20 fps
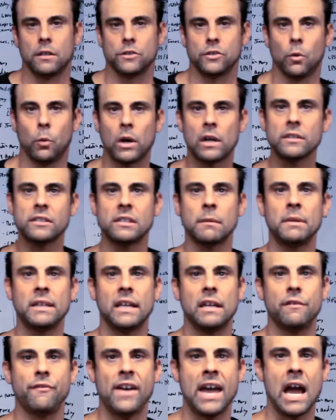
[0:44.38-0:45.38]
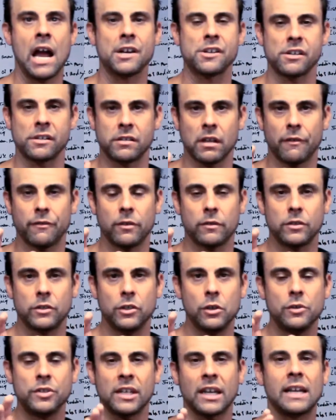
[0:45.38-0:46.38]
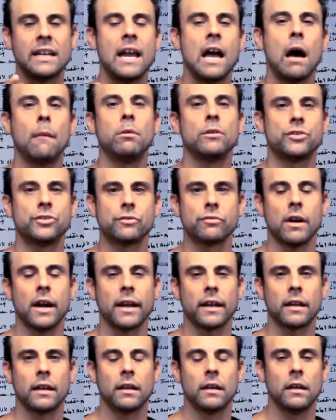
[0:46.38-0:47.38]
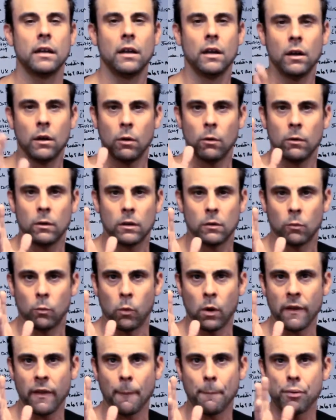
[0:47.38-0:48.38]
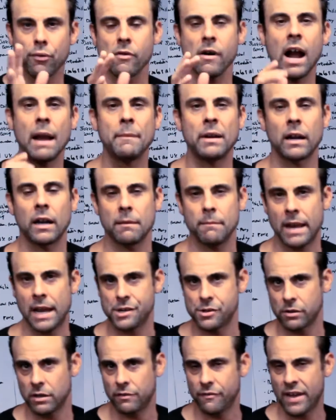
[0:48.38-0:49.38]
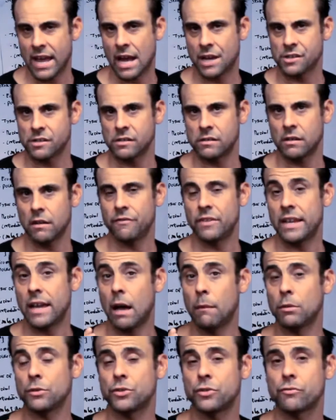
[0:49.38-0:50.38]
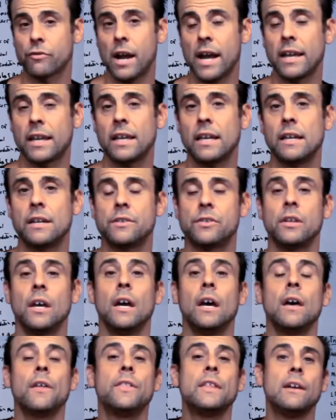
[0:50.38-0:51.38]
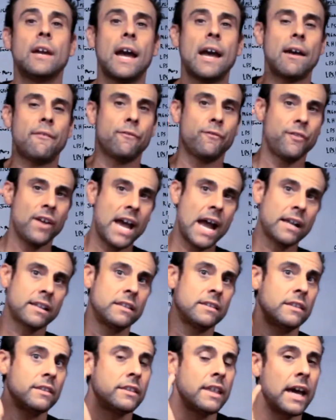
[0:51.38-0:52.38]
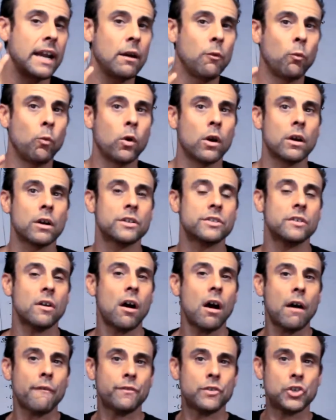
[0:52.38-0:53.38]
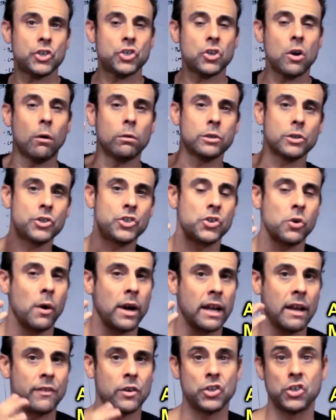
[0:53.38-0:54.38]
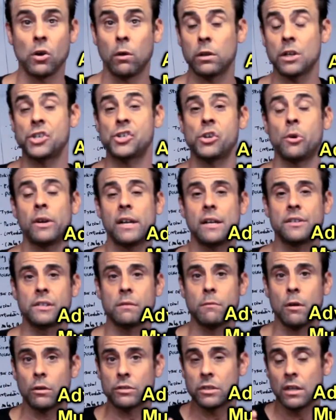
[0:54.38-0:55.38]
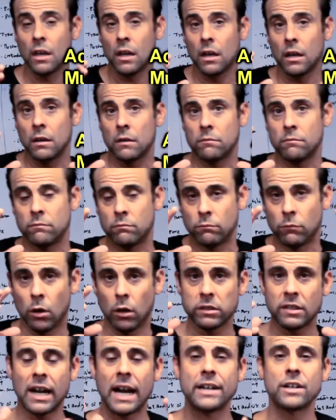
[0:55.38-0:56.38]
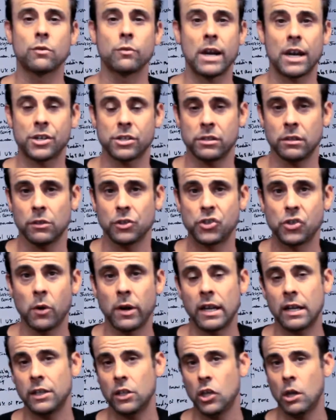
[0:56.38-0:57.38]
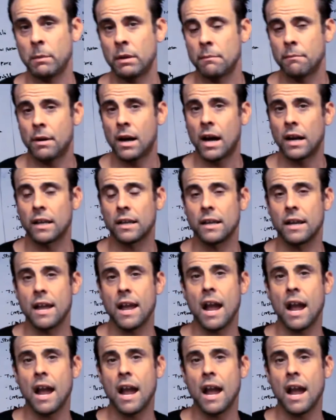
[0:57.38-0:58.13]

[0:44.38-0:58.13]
So what are some of the advantages of using an elbow strike? One of the primary major advantages of the elbow strike is the fact that it works off the shoulder joint, and the shoulder joint is the most multi-directional joint in the human body.